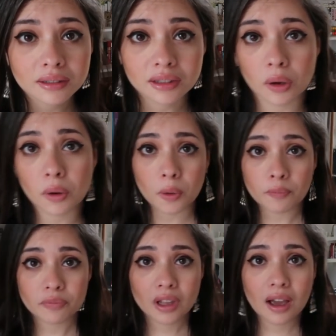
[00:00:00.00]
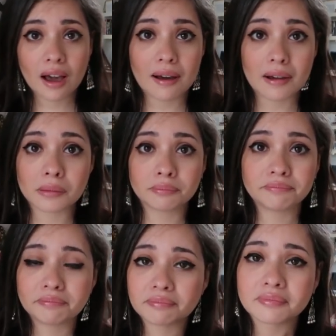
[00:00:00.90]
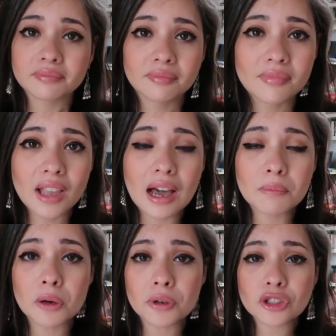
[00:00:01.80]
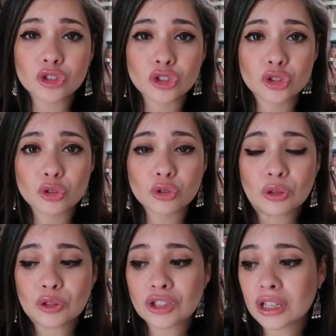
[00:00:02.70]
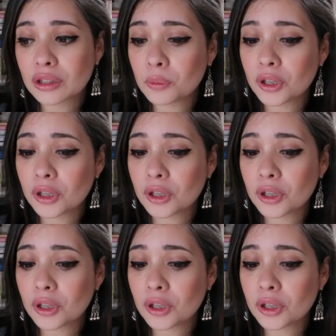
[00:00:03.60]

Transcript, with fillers: So, um, I'm going to take you